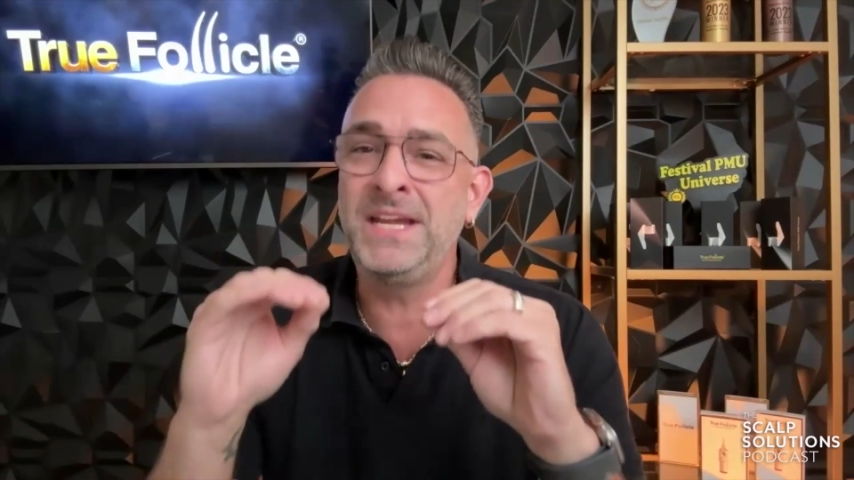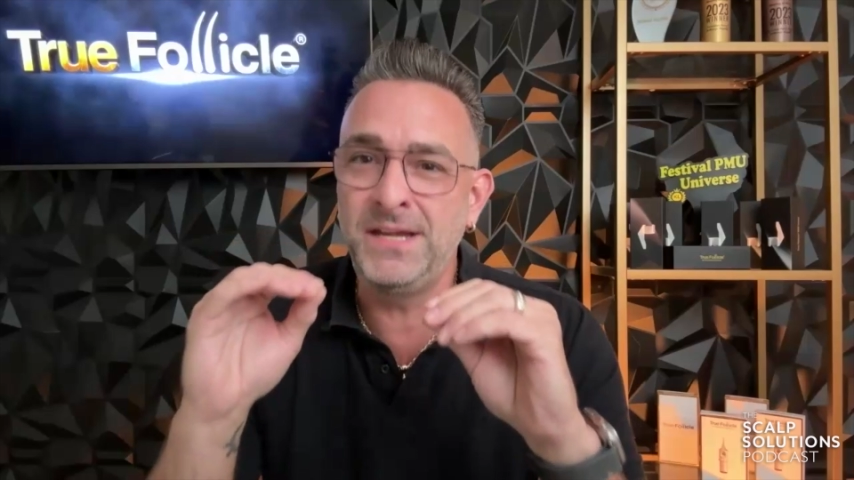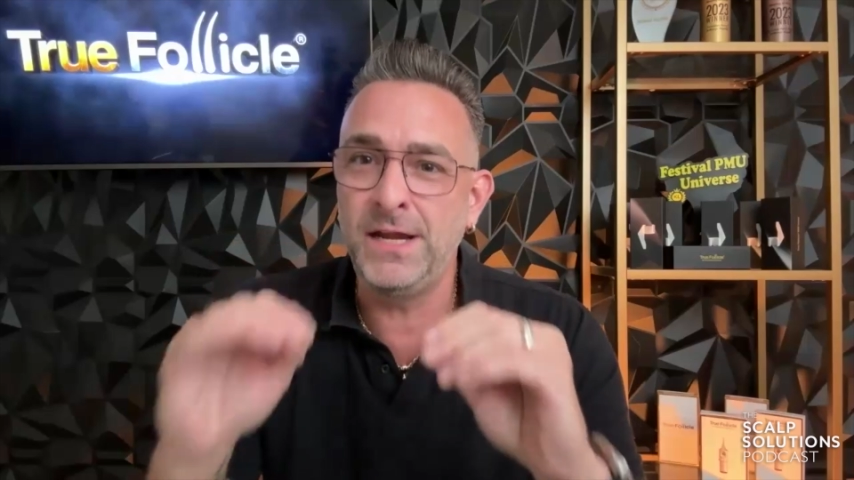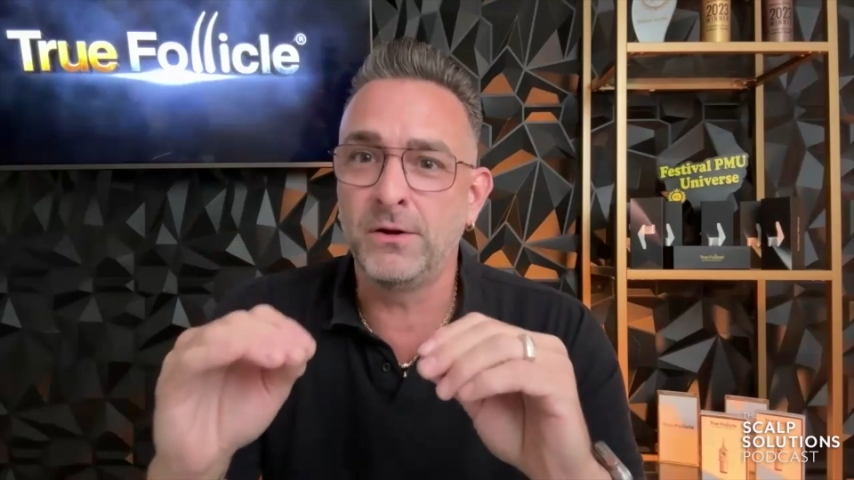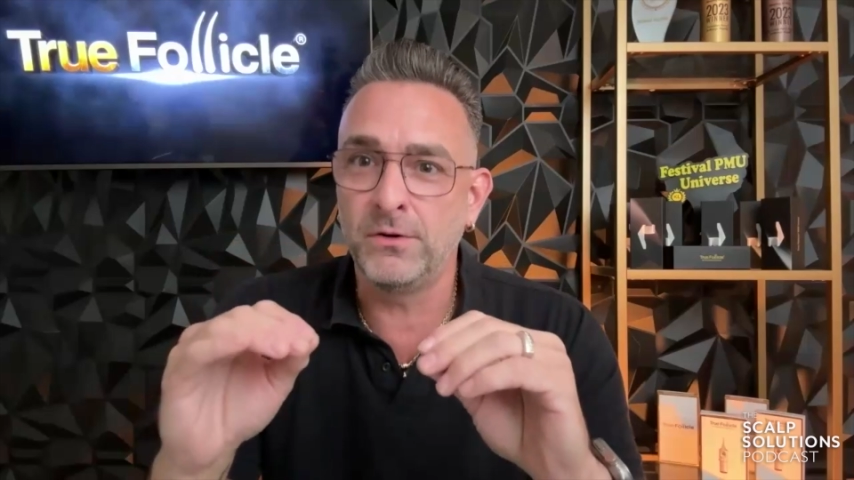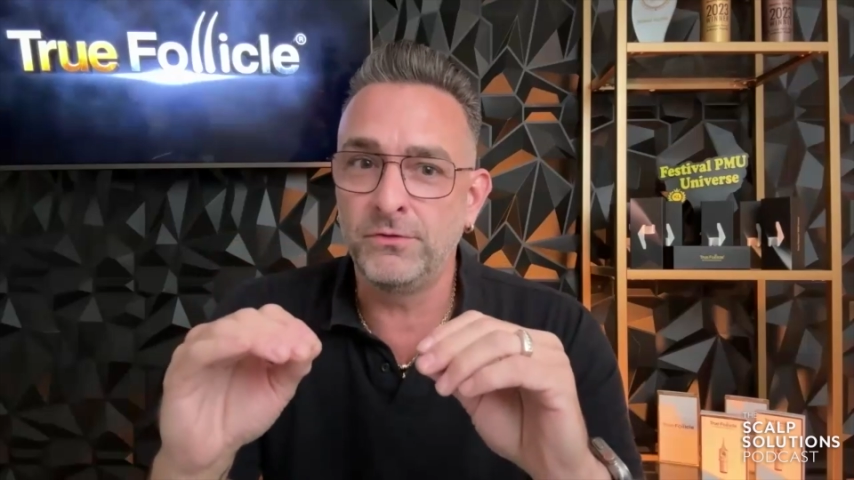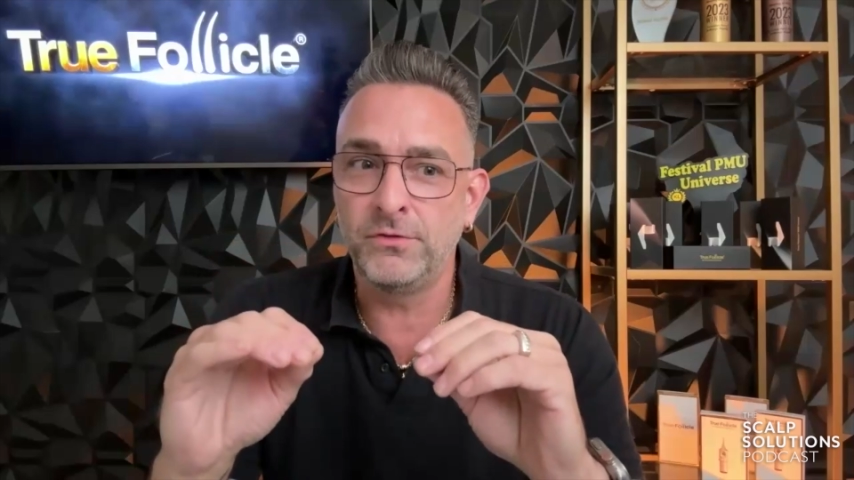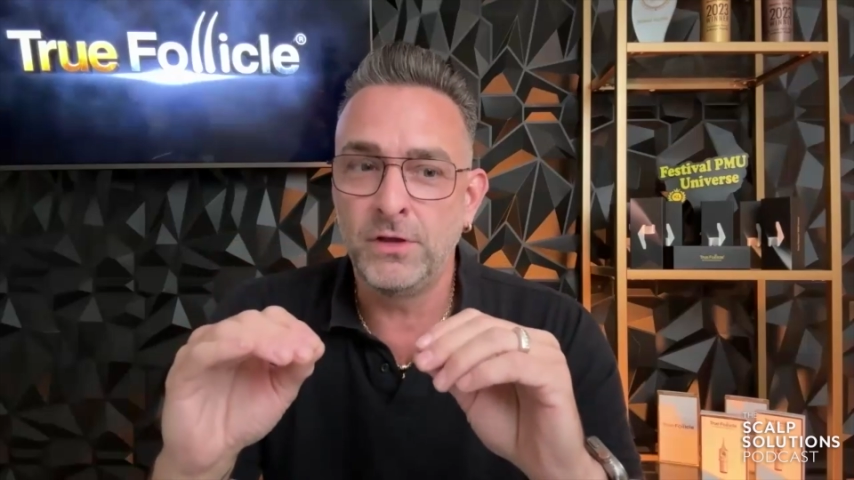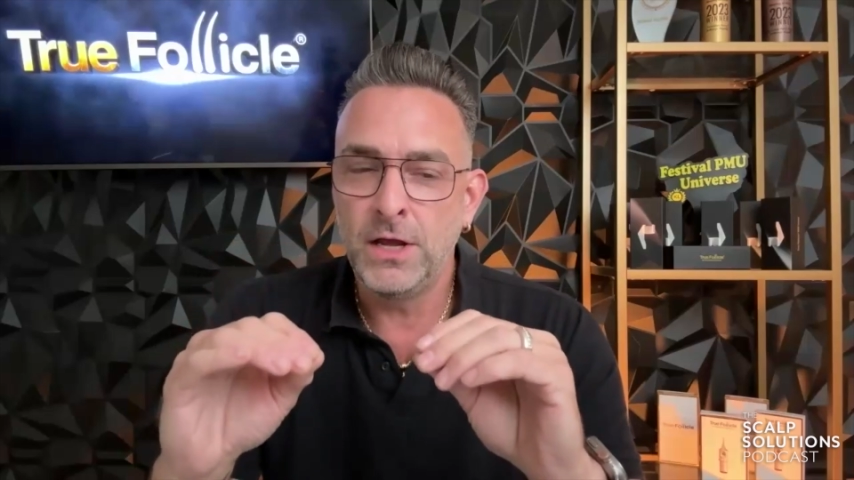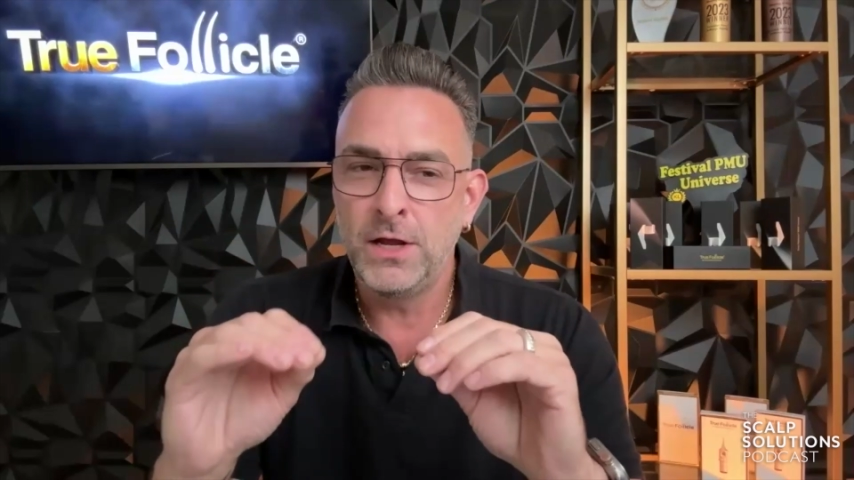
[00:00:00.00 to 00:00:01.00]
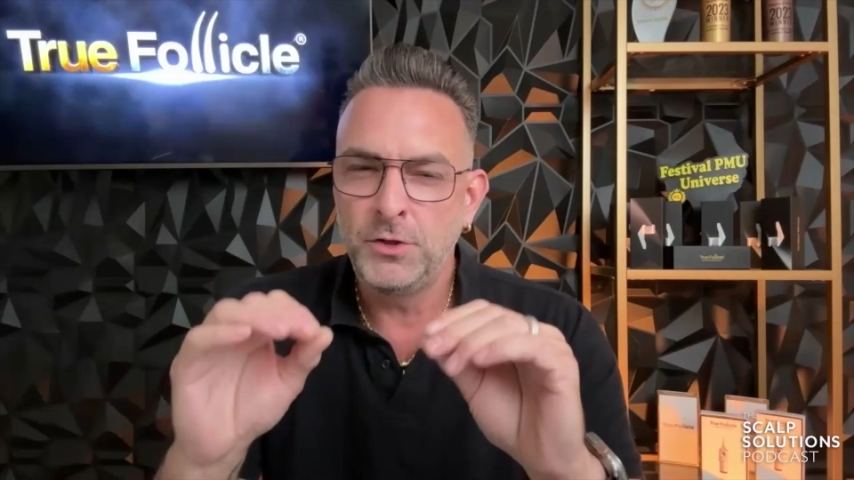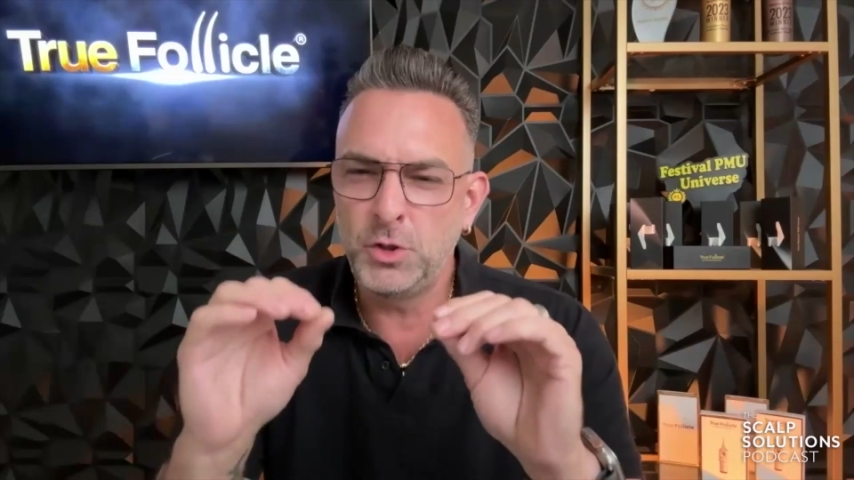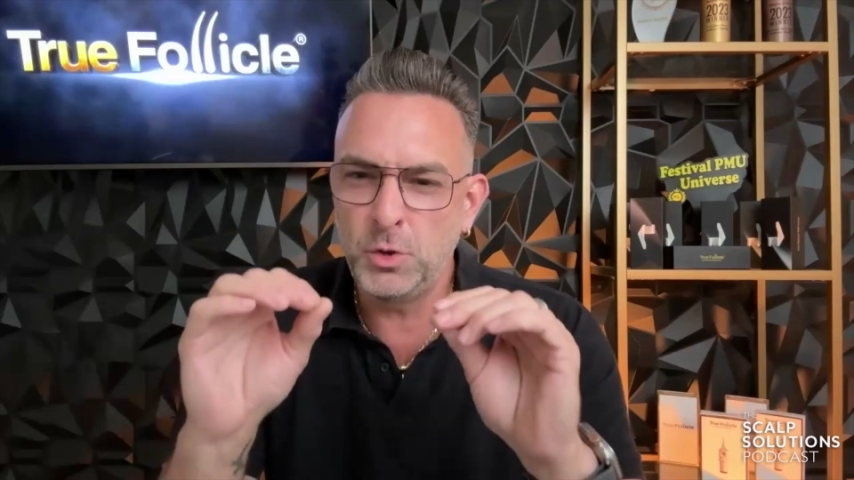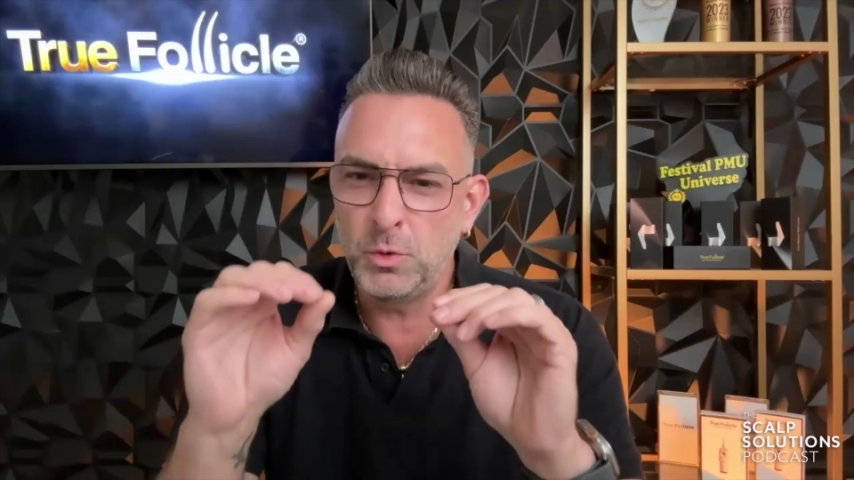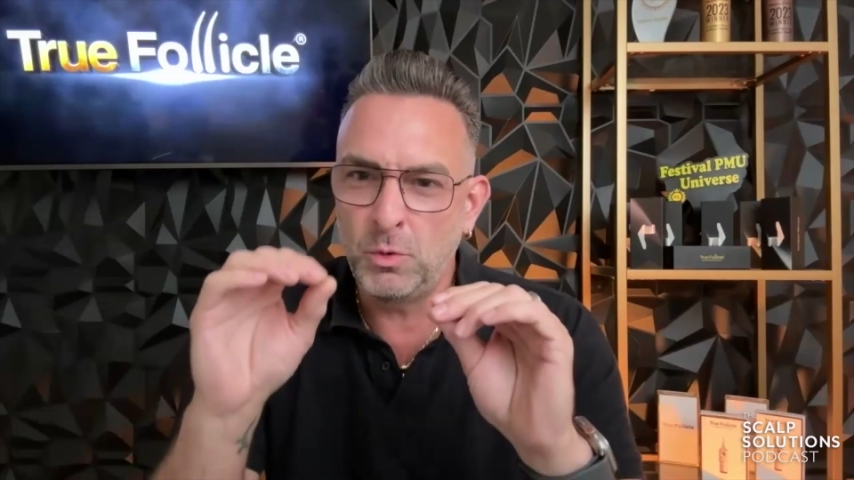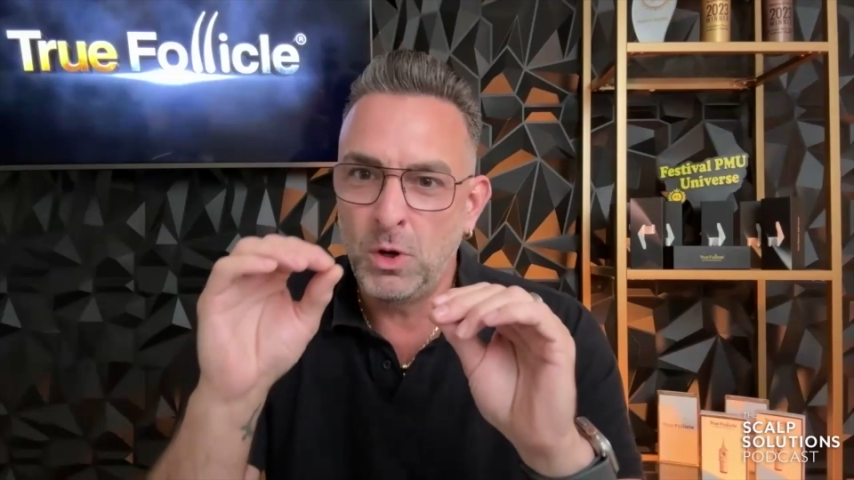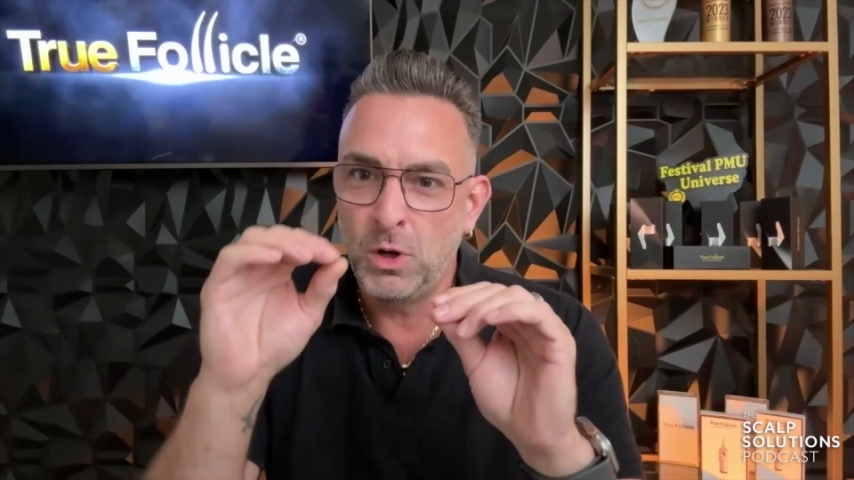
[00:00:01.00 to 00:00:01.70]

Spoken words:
years to